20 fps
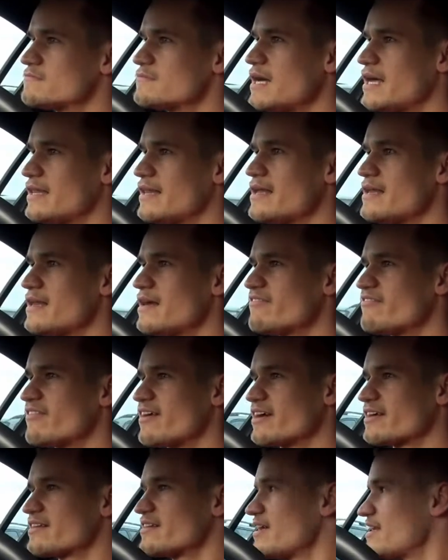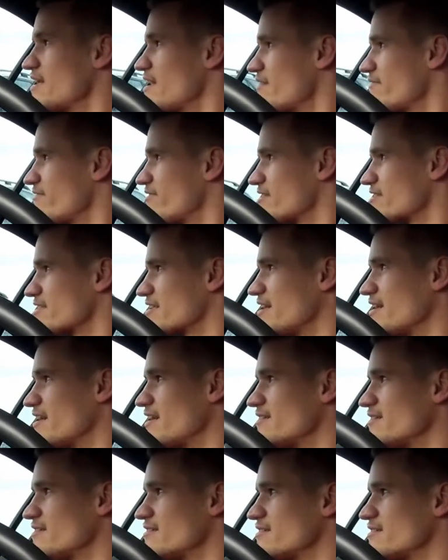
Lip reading: Man, they love that. They love this car.